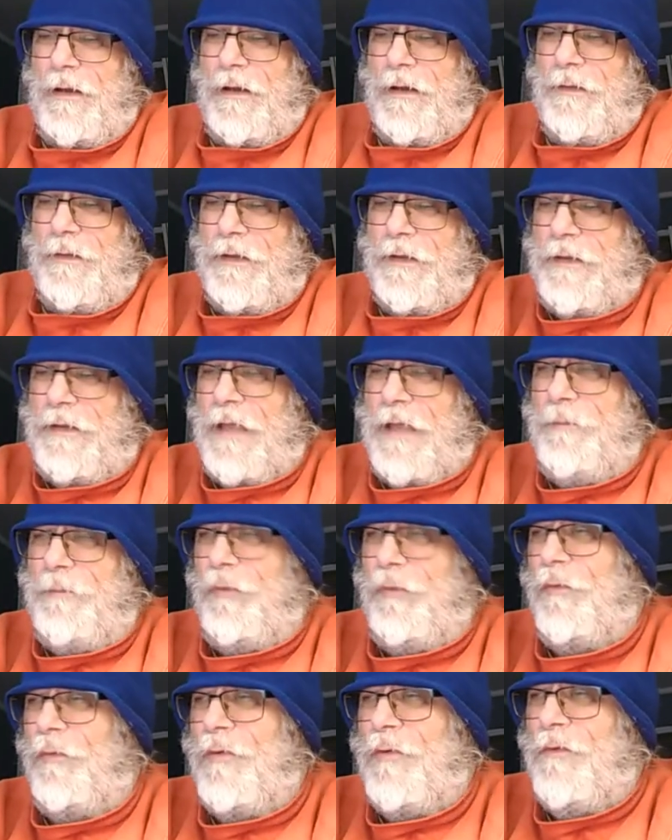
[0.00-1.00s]
uh the
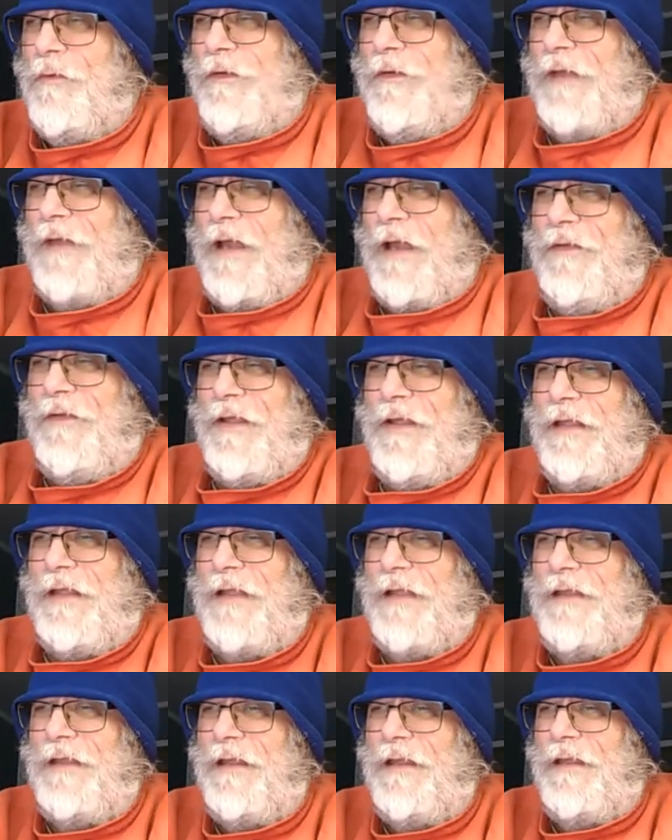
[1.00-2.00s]
Deadpool movies. I think
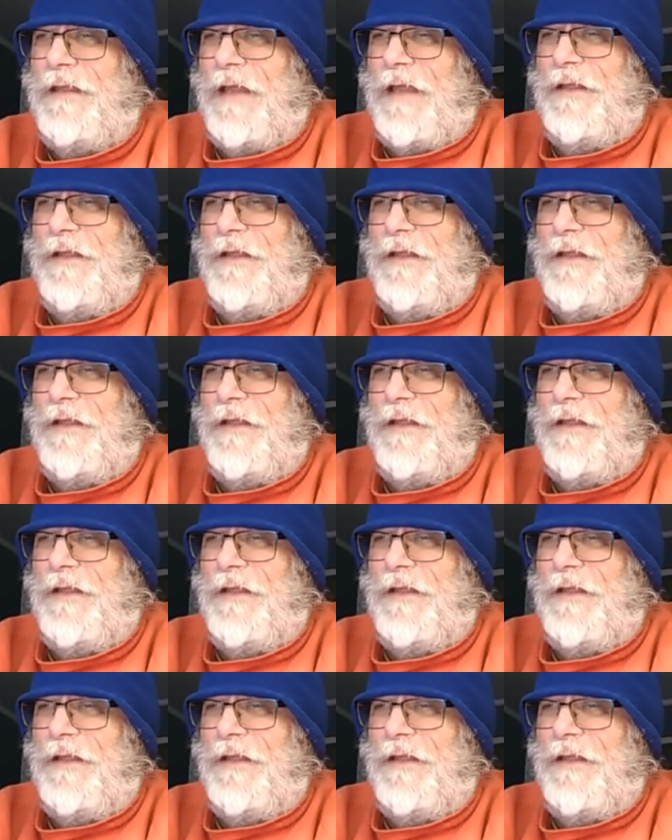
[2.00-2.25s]
they did. I